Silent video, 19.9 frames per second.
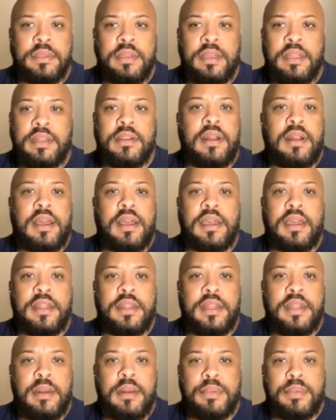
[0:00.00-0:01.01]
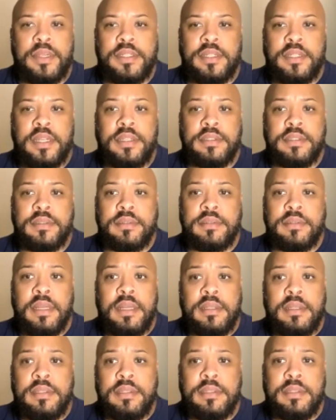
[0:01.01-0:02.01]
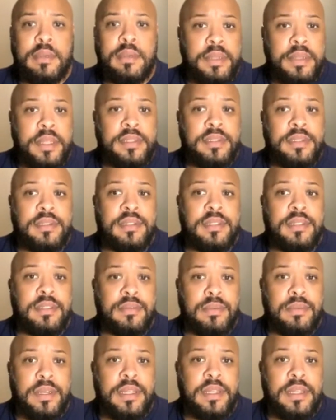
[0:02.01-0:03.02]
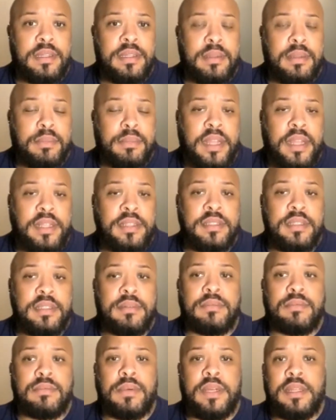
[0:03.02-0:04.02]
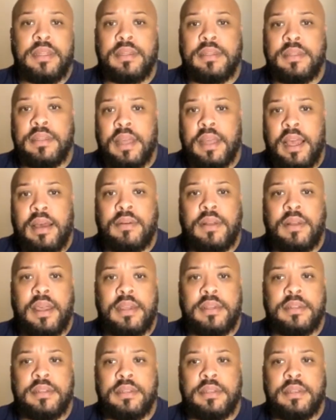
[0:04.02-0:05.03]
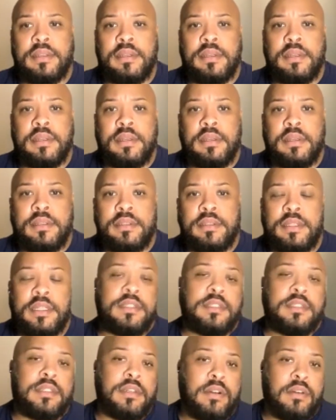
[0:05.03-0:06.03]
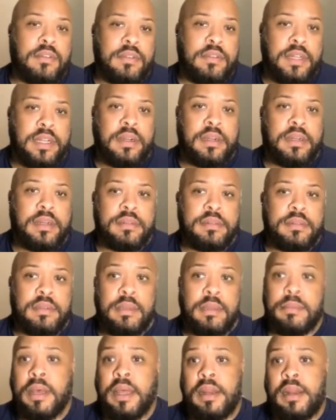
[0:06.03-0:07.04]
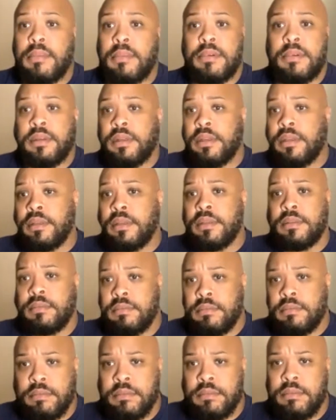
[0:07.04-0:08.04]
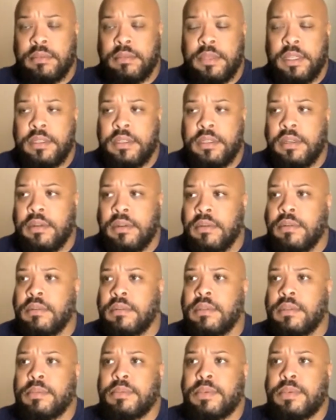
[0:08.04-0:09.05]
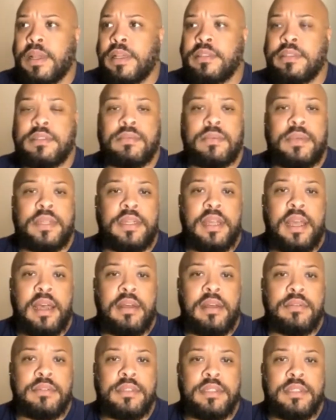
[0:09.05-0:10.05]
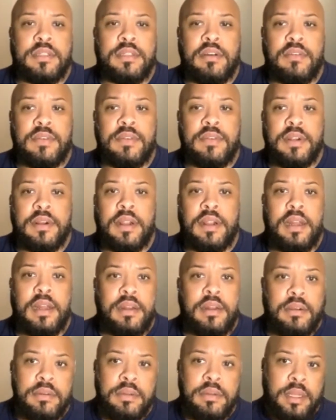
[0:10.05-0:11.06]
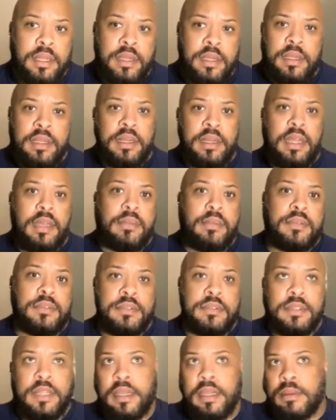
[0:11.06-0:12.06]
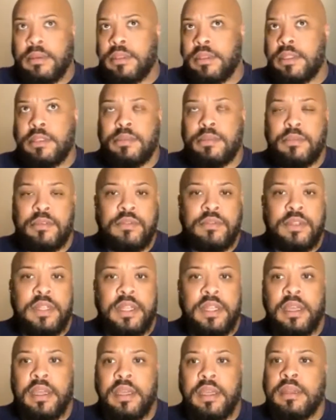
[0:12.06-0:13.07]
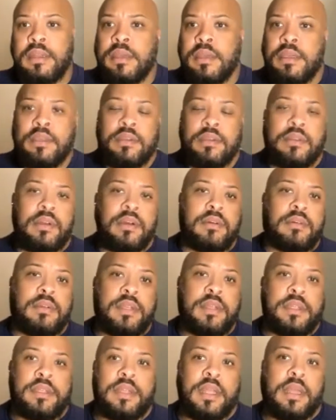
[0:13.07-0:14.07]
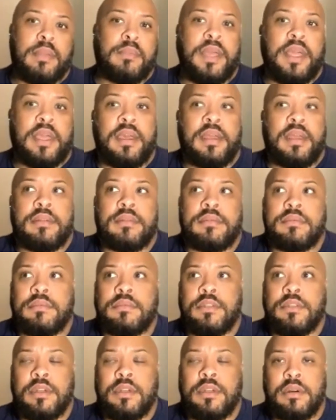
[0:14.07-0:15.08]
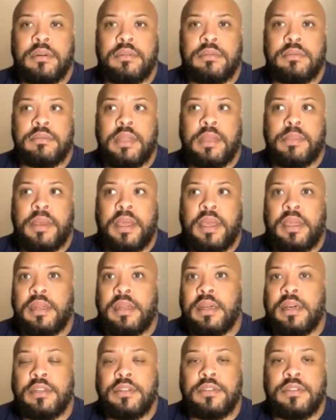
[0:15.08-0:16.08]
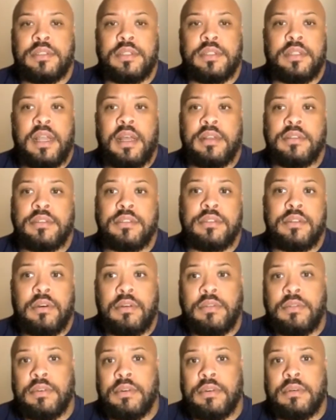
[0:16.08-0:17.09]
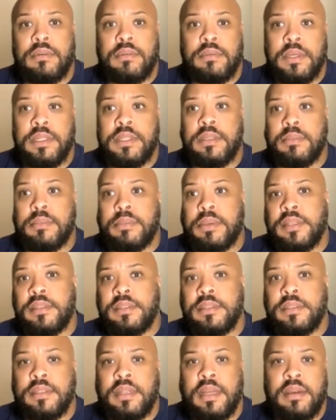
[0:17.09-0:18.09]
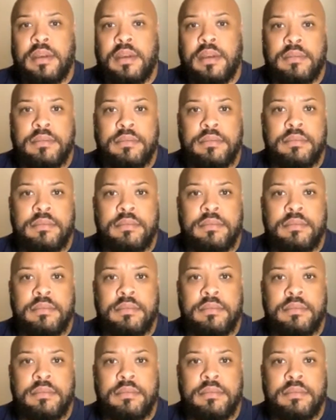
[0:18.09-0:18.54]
And they're not getting that appreciation some places is went the prices have went down actually since the COVID era. In my neighborhood in, in general, the prices went down since the COVID era. I know neighbors that just moved in, you know, they paying, you know, they paid hundreds of thousands over what the price is now.